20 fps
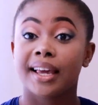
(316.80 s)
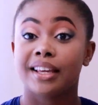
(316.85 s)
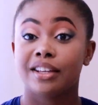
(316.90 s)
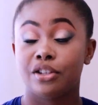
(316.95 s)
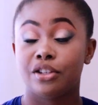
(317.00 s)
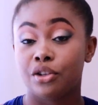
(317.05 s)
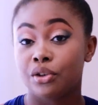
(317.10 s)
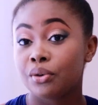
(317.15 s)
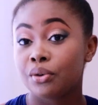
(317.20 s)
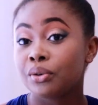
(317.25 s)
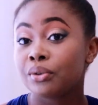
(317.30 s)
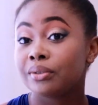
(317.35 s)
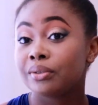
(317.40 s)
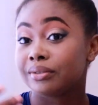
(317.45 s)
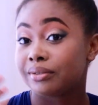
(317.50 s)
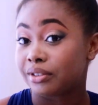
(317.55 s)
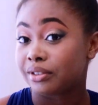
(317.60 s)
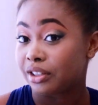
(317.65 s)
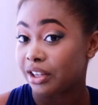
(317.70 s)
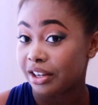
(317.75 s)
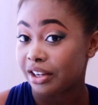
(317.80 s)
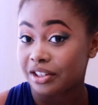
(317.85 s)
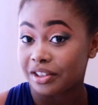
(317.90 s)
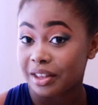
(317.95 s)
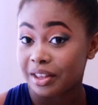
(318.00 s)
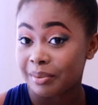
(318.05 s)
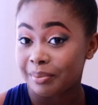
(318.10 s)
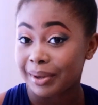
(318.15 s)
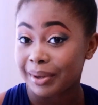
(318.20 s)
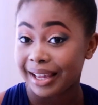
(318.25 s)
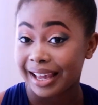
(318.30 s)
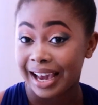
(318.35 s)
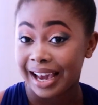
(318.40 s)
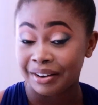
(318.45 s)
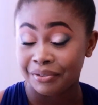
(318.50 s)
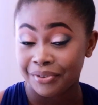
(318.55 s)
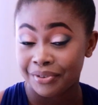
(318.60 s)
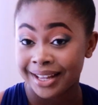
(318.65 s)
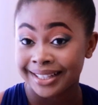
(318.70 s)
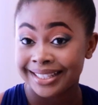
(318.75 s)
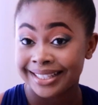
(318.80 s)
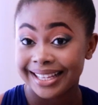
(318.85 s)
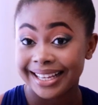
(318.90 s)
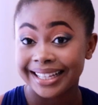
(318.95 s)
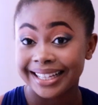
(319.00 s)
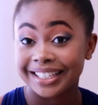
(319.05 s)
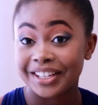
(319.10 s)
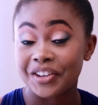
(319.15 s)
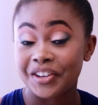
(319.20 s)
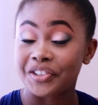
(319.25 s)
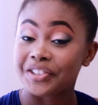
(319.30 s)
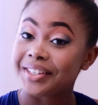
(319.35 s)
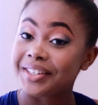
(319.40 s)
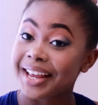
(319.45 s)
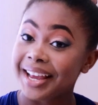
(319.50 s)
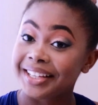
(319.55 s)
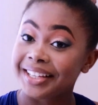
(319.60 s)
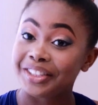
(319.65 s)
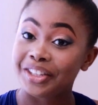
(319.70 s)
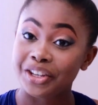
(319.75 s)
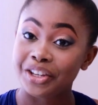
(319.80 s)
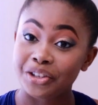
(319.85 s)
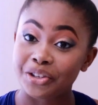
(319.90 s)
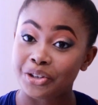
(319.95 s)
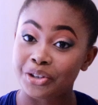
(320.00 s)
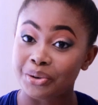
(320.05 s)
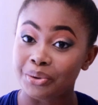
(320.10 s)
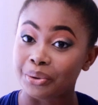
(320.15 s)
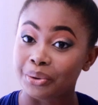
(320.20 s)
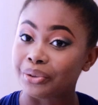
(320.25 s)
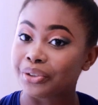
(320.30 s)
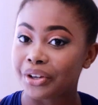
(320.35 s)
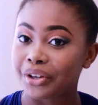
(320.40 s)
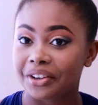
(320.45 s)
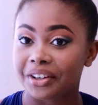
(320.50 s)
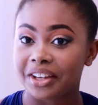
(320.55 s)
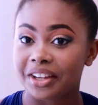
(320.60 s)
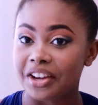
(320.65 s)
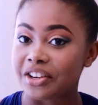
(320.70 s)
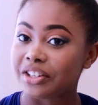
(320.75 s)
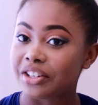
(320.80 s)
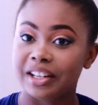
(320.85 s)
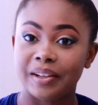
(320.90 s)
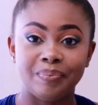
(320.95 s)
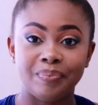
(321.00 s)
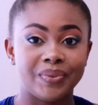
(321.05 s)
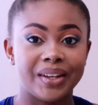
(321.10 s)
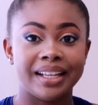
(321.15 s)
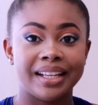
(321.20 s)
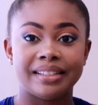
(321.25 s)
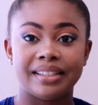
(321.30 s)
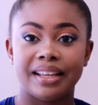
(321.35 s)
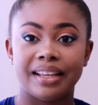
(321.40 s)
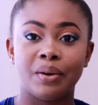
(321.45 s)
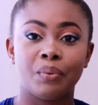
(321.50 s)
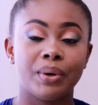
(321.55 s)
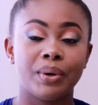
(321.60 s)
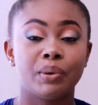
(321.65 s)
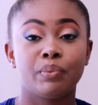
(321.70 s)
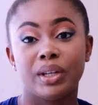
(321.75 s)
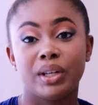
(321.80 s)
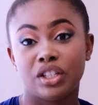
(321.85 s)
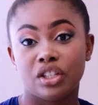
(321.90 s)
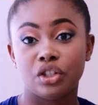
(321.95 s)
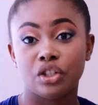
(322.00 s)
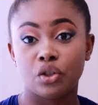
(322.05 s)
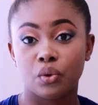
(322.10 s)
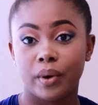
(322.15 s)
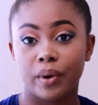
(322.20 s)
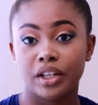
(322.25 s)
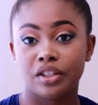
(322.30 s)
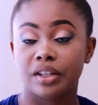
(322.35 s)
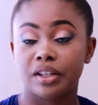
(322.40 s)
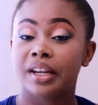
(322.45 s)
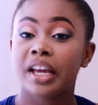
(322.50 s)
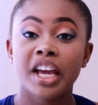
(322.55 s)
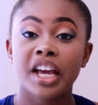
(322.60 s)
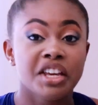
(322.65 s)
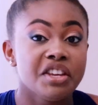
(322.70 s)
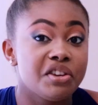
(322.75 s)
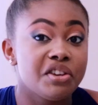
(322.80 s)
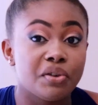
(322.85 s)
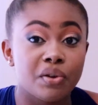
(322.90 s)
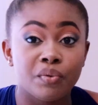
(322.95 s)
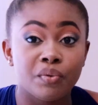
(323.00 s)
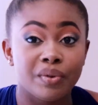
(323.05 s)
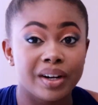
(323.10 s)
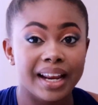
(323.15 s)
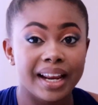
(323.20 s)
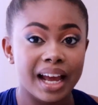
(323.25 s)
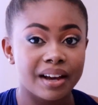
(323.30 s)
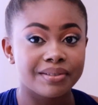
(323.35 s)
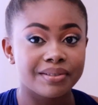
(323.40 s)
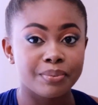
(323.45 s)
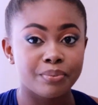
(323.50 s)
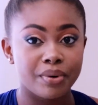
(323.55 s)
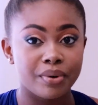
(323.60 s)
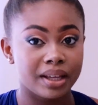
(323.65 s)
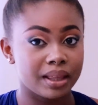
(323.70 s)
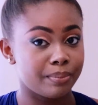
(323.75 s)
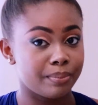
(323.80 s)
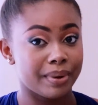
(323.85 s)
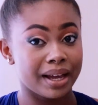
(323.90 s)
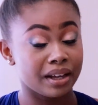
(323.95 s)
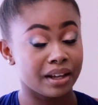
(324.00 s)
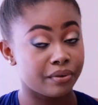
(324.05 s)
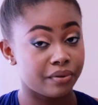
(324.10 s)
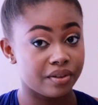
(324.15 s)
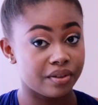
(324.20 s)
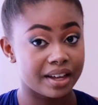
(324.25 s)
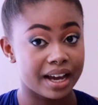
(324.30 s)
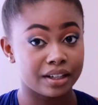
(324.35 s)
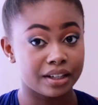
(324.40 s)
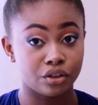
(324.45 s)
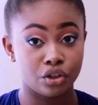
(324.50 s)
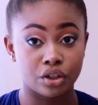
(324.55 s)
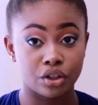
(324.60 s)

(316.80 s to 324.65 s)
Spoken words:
You teach them advanced English, they teach you Turkish. It's a win-win situation. You don't really have to break the bank for that.